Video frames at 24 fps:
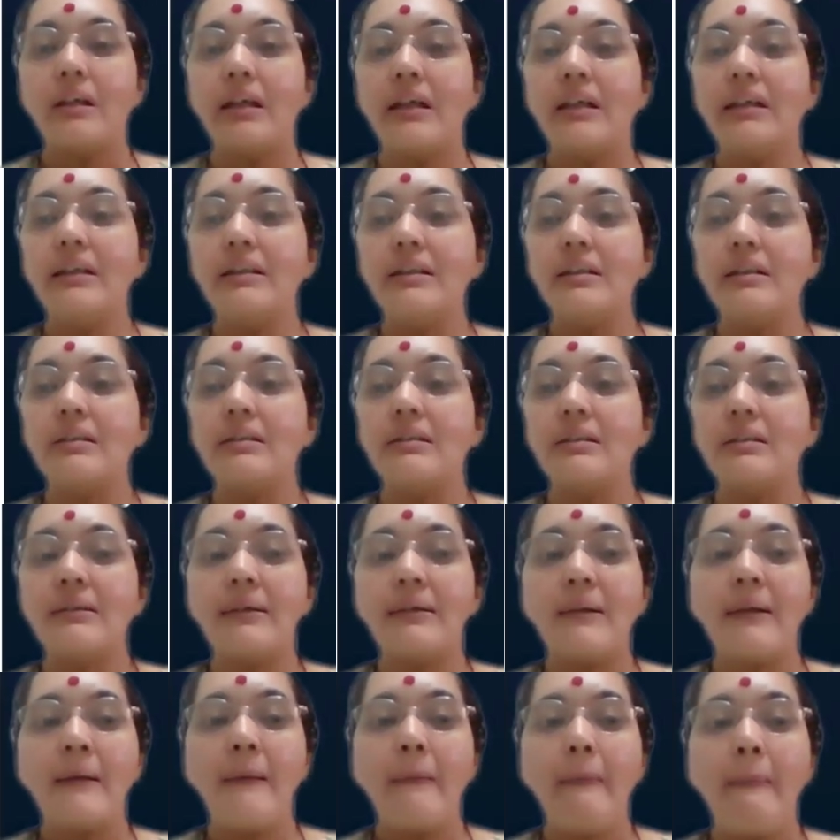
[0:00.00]
Right?
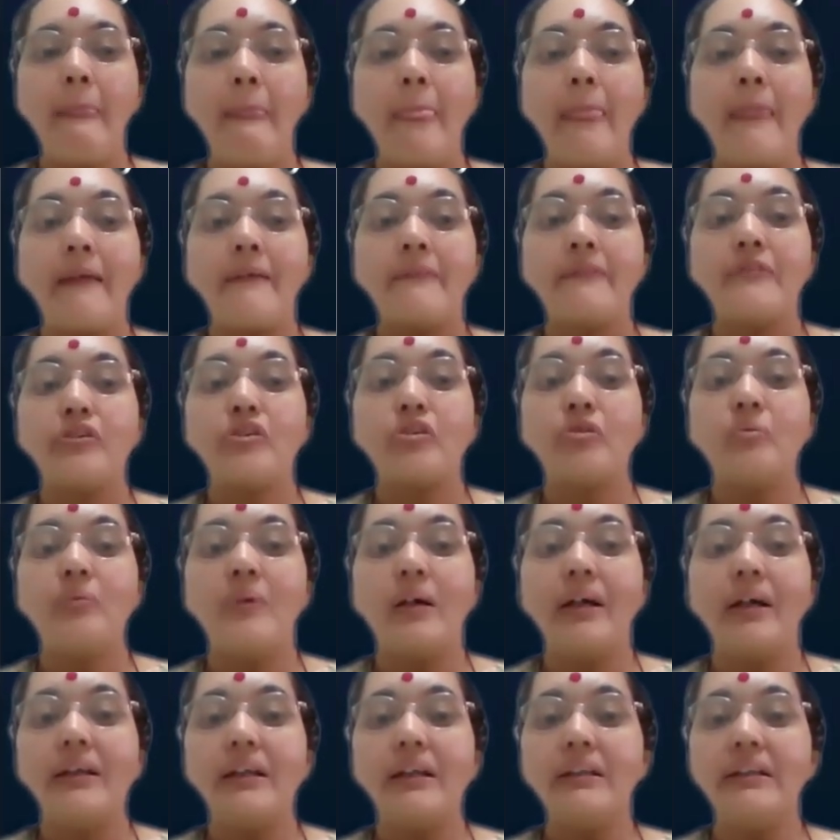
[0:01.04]
So
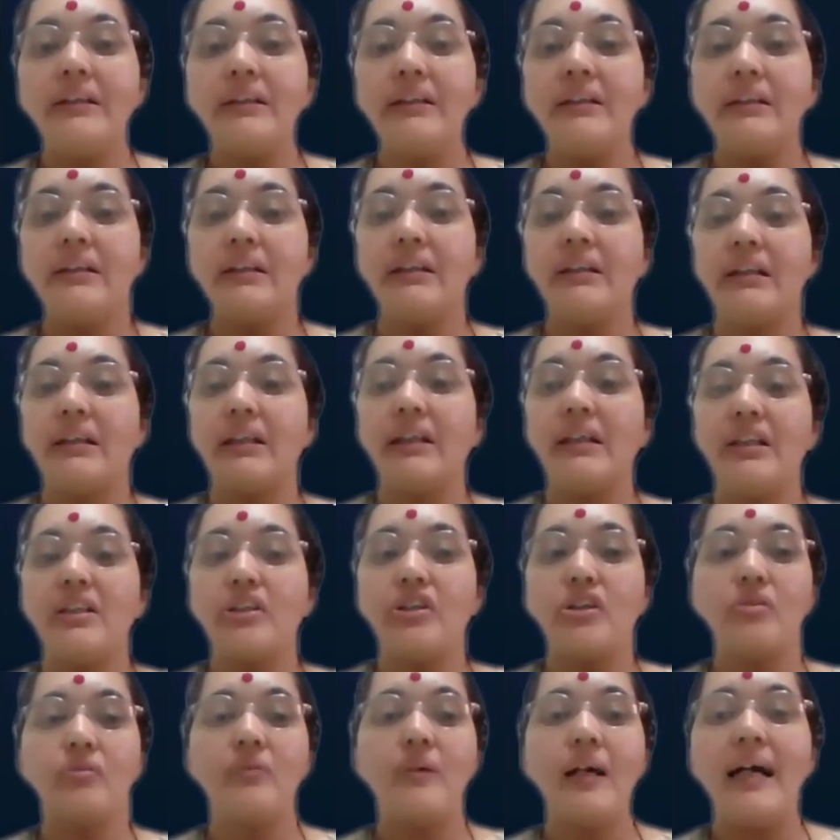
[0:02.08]
180
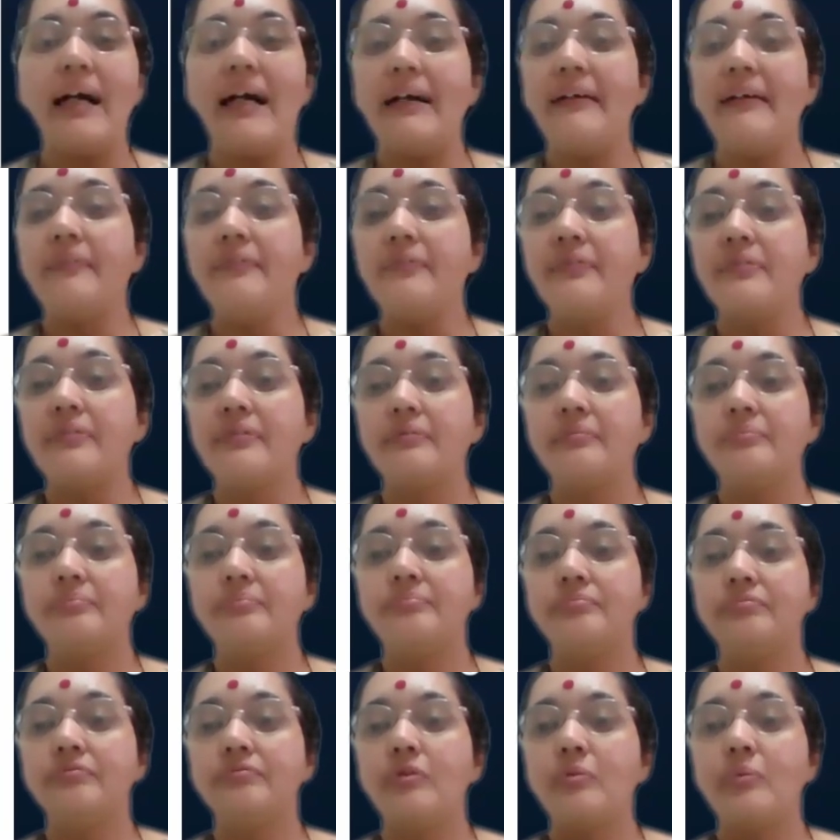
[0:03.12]
degrees you have
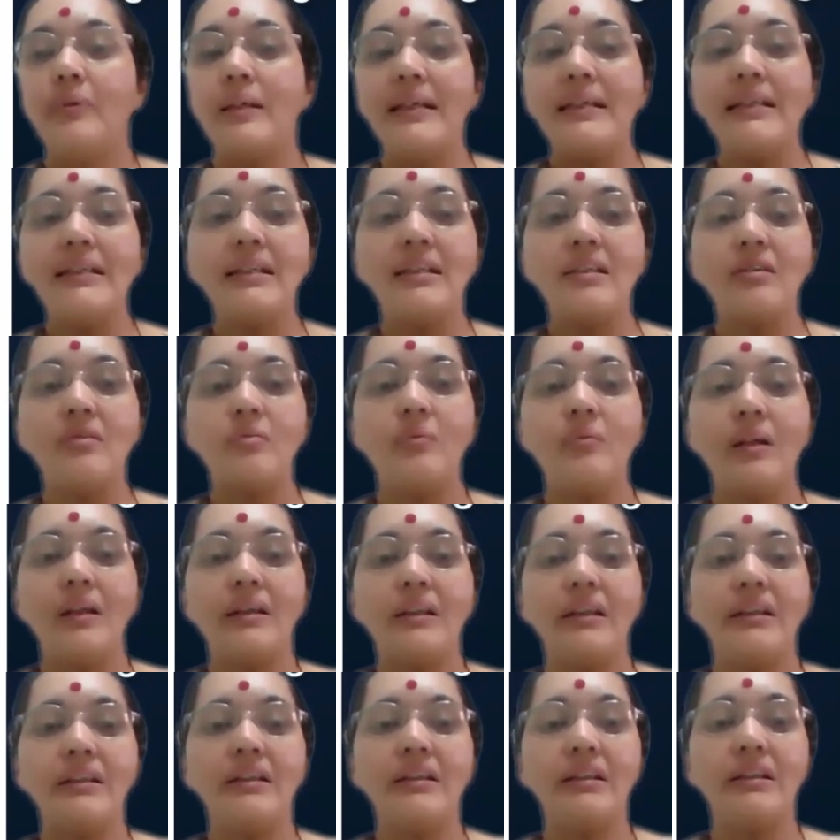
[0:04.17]
west,
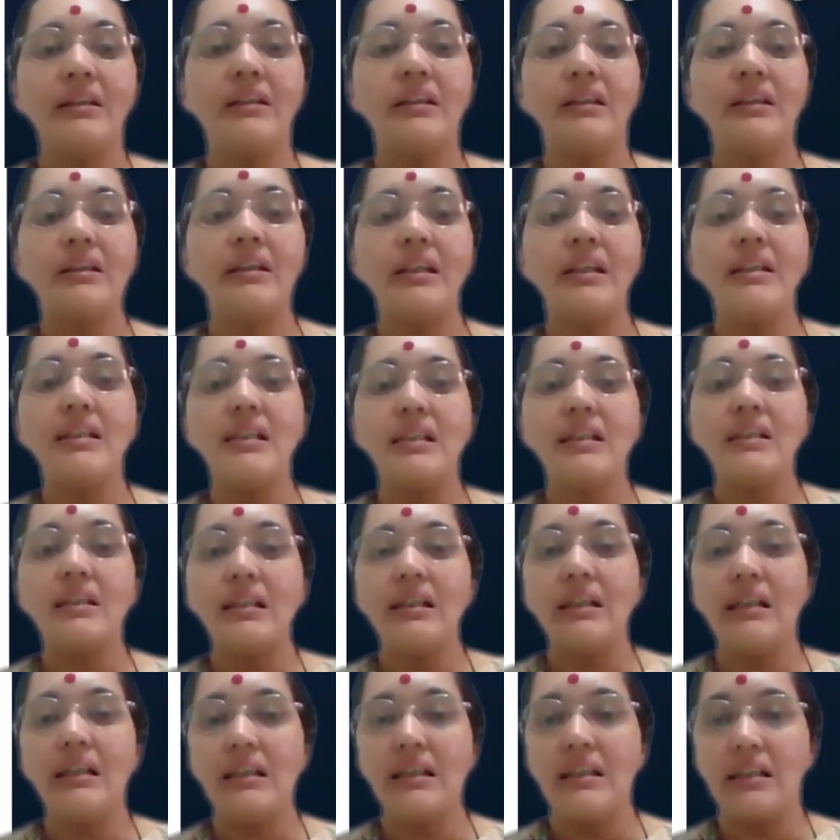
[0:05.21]
180 degrees
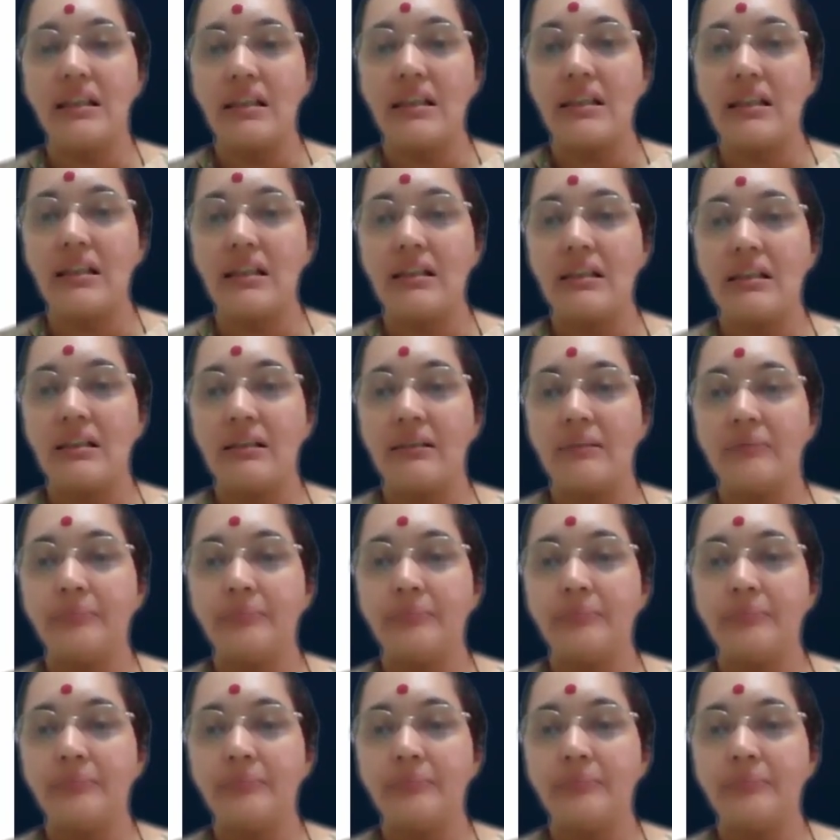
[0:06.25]
east.